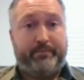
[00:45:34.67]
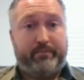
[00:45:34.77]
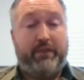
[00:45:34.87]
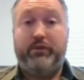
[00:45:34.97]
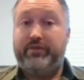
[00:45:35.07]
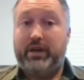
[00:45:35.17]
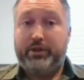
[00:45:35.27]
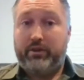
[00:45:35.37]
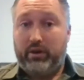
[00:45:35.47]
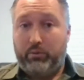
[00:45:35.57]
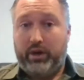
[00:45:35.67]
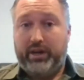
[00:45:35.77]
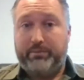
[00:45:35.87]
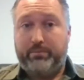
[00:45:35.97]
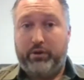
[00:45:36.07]
If you've done your homework
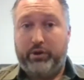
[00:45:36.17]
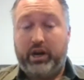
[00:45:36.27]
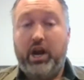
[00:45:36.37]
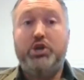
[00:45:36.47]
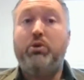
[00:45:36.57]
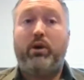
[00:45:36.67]
as a broker, you